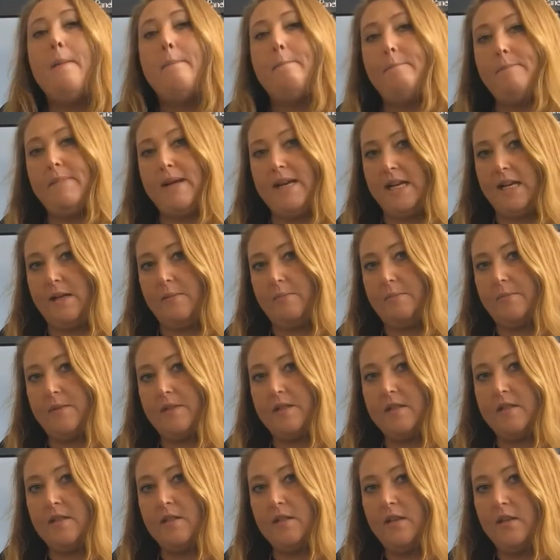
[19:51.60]

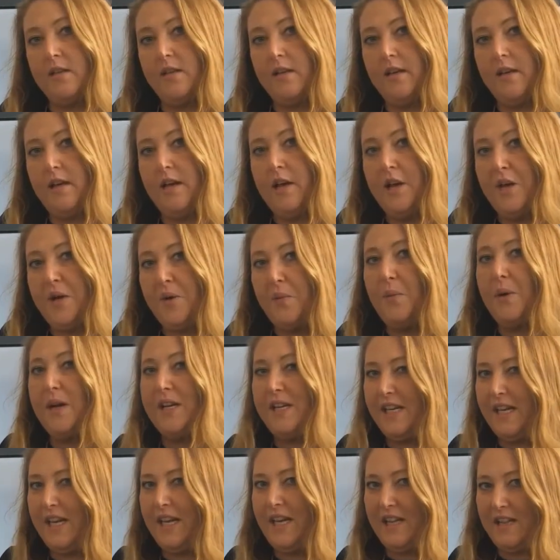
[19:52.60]
minims. When
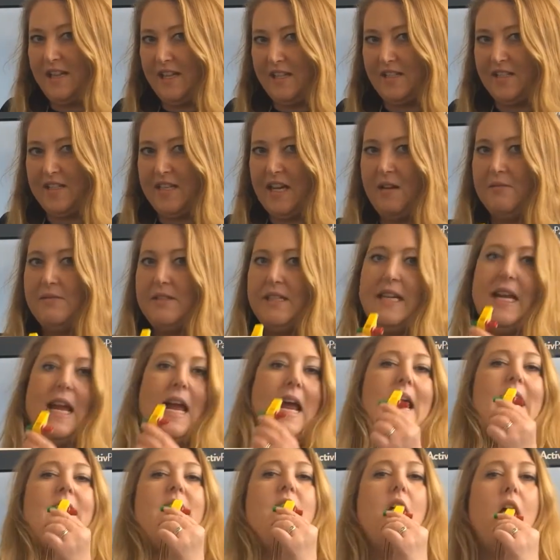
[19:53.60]
you hear this sound
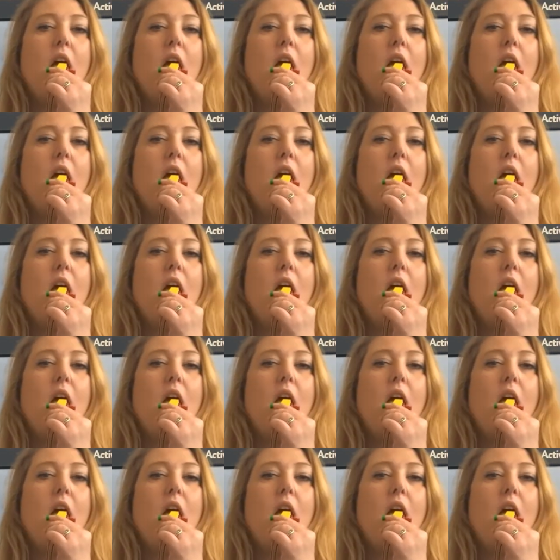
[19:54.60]
again,